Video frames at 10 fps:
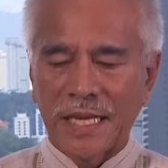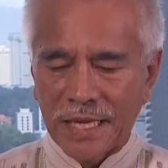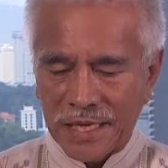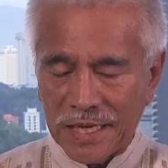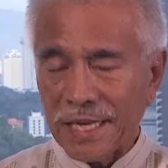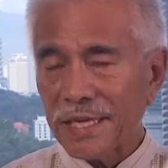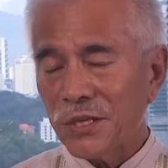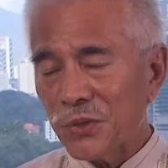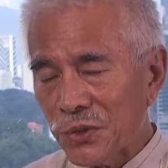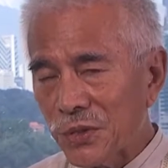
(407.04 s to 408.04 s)
And I can
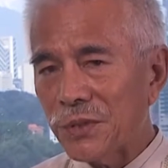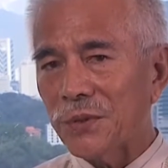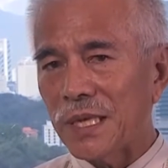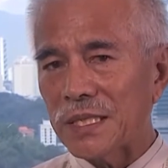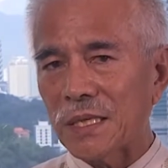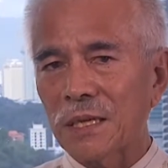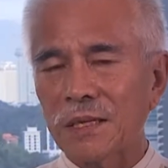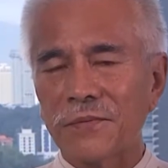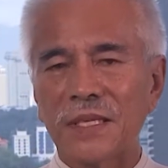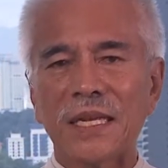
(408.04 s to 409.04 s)
assure you there's a lot
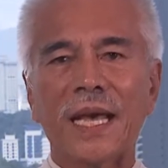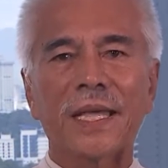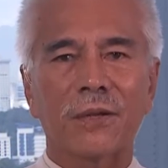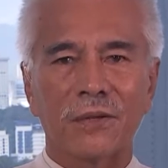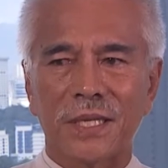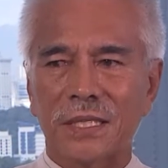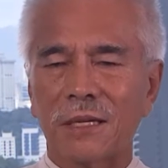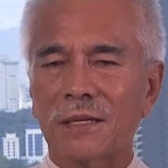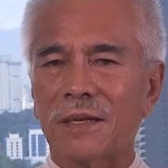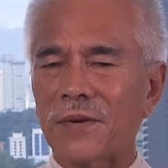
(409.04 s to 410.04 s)
of denial. There's a
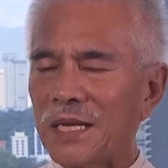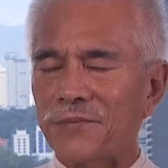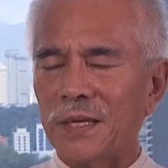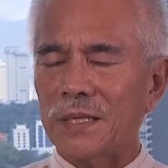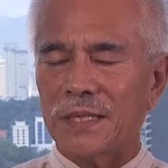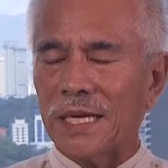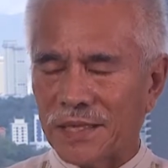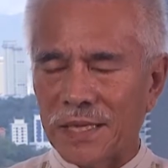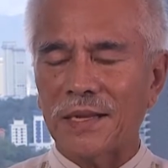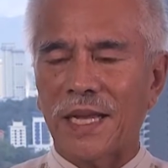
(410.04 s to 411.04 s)
lot of I
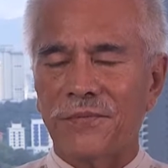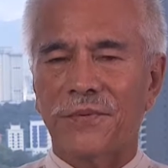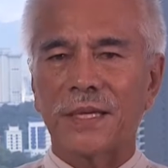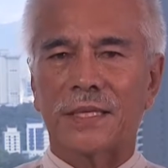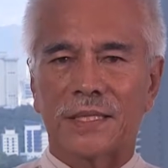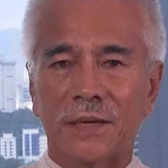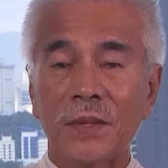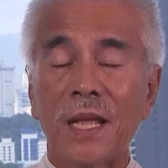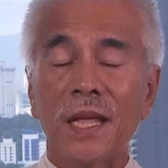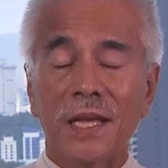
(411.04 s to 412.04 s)
faced
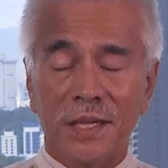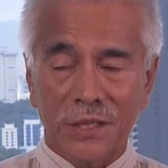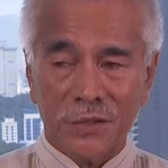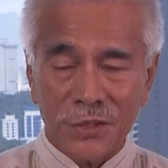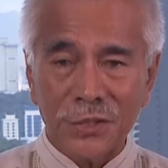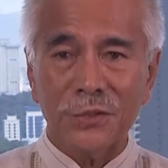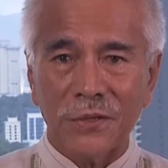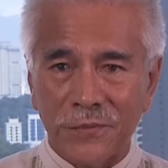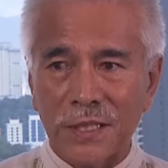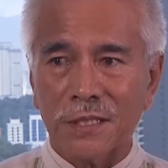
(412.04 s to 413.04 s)
and continue to
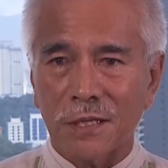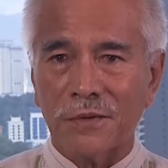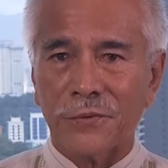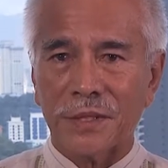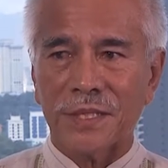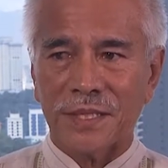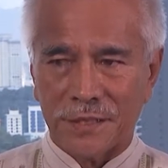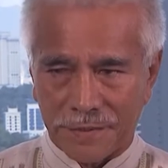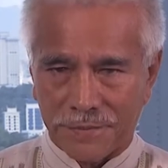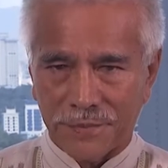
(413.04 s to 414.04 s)
face a lot of
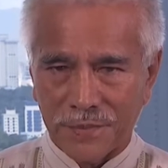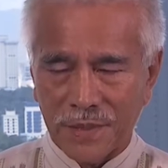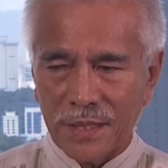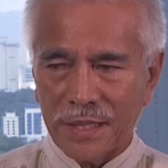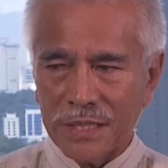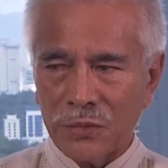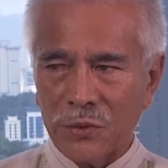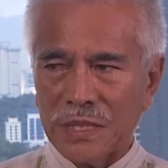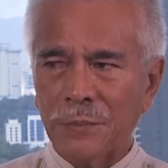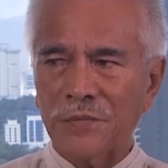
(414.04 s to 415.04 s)
criticism. And so
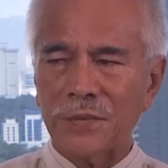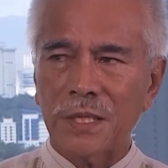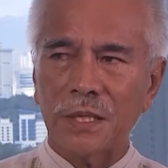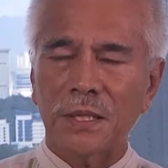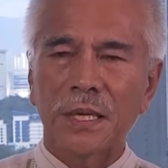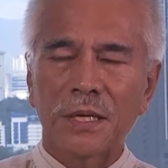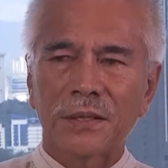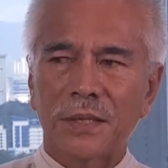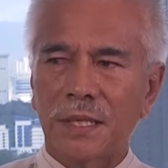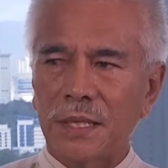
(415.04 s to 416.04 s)
some of the
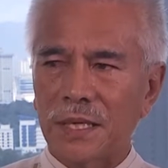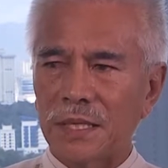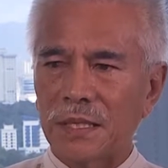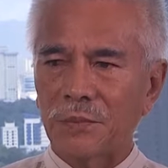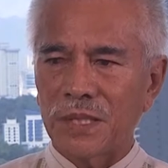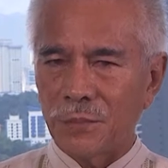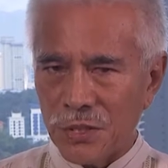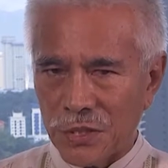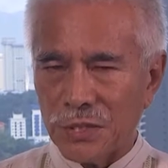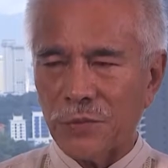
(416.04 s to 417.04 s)

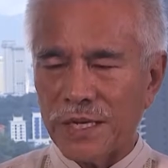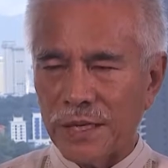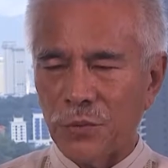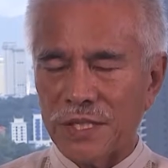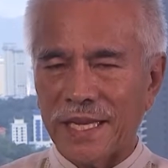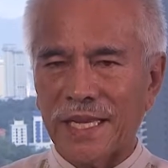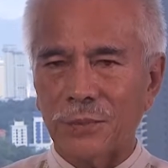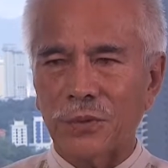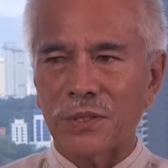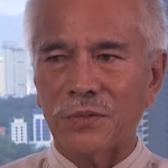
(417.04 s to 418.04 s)
measures which I had
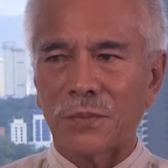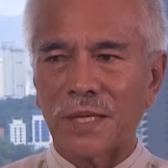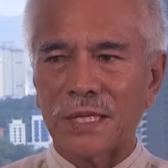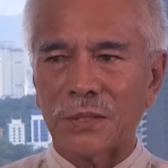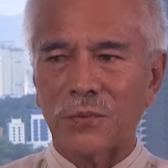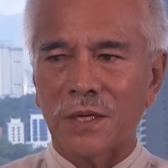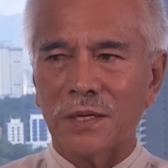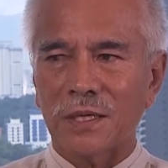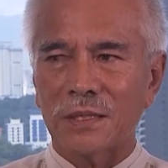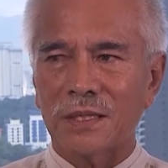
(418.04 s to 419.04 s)
put into place were
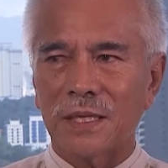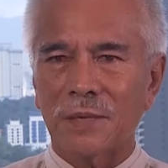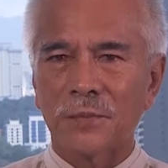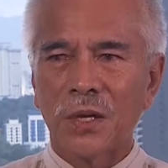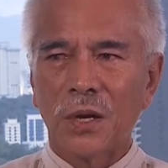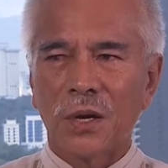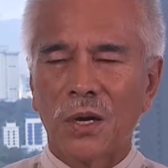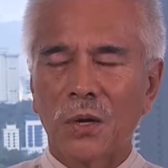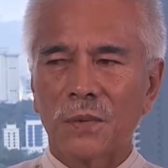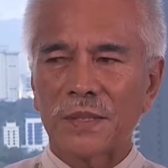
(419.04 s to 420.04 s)
not
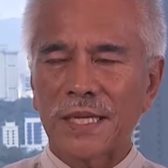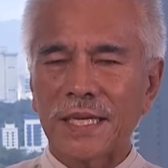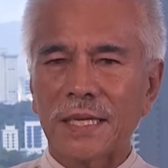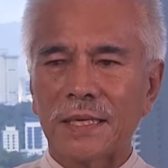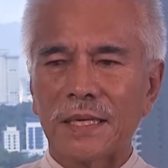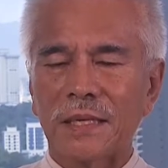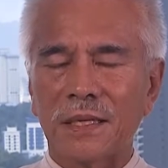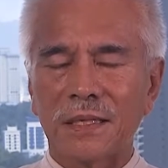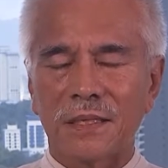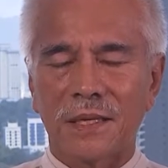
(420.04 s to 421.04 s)
taken
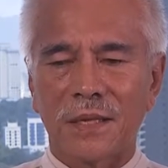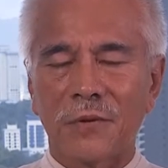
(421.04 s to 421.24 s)
in their